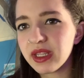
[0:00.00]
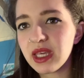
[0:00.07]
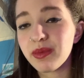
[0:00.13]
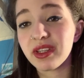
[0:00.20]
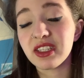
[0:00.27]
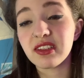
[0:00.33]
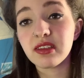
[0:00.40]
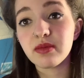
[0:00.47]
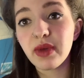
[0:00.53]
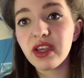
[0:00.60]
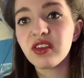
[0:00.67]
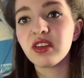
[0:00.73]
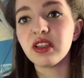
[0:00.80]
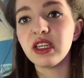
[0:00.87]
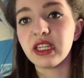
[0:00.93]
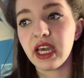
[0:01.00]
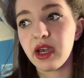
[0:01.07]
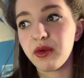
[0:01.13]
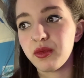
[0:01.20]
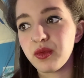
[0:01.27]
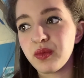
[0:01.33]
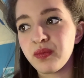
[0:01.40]
but especially
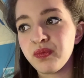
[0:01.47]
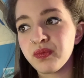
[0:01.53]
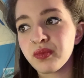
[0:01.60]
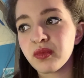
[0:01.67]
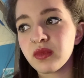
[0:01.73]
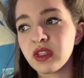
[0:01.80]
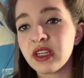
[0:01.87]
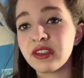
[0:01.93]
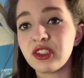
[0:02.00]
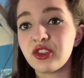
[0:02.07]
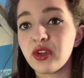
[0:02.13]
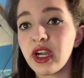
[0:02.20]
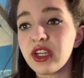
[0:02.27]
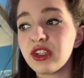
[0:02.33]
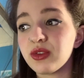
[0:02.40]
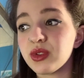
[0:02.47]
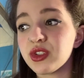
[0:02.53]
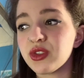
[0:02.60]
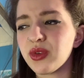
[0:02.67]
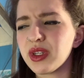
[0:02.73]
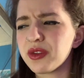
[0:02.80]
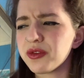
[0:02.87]
now, as he tried to
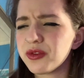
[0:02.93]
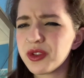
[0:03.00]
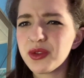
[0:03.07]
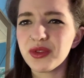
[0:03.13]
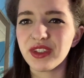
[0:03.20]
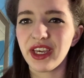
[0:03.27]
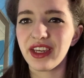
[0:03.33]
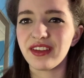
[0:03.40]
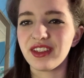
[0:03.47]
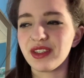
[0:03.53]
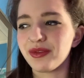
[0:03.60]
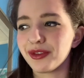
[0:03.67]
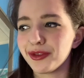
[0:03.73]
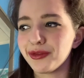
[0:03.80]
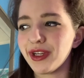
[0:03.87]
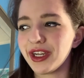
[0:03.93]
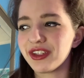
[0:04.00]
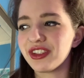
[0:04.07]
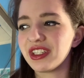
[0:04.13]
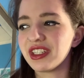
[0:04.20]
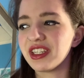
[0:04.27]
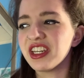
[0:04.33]
enjoy a few seconds of
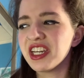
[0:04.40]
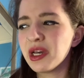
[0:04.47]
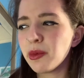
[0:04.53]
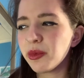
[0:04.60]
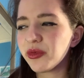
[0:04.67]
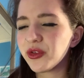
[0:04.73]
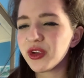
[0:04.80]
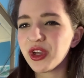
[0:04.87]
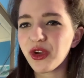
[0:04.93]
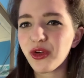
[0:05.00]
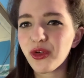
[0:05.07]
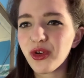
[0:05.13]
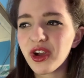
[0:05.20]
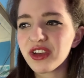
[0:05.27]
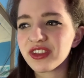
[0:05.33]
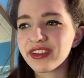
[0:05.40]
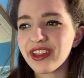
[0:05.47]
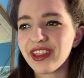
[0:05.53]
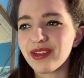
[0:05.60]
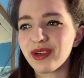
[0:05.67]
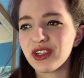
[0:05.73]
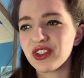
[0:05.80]
reflection before he crossed the
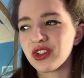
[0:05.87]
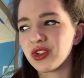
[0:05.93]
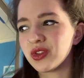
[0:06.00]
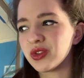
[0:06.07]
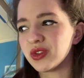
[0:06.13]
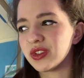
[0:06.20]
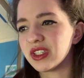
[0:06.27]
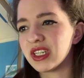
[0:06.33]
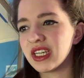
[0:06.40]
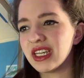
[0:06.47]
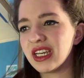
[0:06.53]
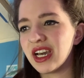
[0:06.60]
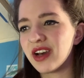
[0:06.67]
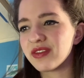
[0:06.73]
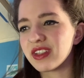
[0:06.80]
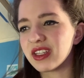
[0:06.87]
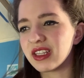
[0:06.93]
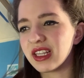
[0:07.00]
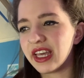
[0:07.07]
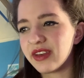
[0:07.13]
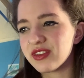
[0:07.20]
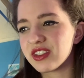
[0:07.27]
threshold of the
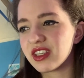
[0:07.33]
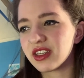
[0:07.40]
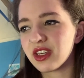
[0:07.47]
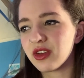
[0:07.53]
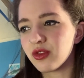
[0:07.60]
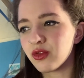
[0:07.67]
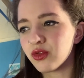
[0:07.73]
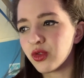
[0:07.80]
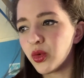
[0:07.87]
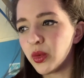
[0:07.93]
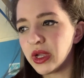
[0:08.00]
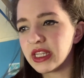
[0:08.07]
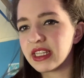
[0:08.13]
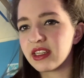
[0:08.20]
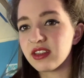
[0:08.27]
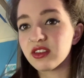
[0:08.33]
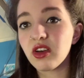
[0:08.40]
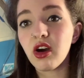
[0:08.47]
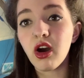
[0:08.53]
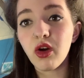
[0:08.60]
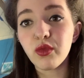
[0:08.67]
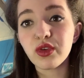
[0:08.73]
life-sucking void that his
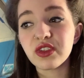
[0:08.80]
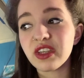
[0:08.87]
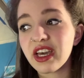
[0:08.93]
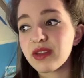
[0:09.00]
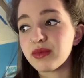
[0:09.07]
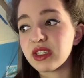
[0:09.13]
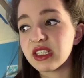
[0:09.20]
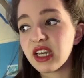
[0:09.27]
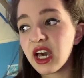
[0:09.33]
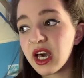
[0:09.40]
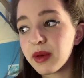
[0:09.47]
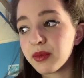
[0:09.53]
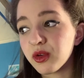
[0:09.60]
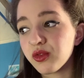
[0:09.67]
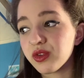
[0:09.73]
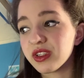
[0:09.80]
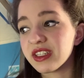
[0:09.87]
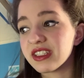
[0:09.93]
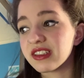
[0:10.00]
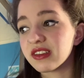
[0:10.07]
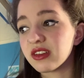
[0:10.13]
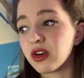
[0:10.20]
office had become over
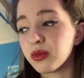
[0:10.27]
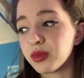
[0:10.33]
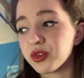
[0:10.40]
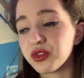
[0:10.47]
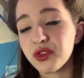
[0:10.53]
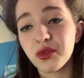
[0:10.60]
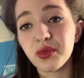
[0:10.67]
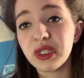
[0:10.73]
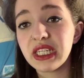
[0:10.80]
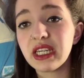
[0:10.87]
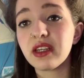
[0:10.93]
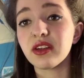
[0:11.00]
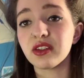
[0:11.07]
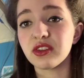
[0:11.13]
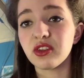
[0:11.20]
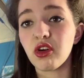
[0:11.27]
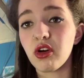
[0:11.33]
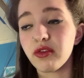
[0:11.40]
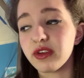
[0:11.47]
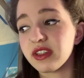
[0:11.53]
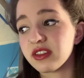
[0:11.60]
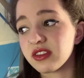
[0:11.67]
his almost 3 years in
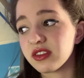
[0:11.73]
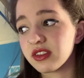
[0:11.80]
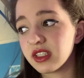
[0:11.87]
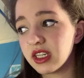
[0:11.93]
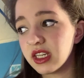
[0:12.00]
office.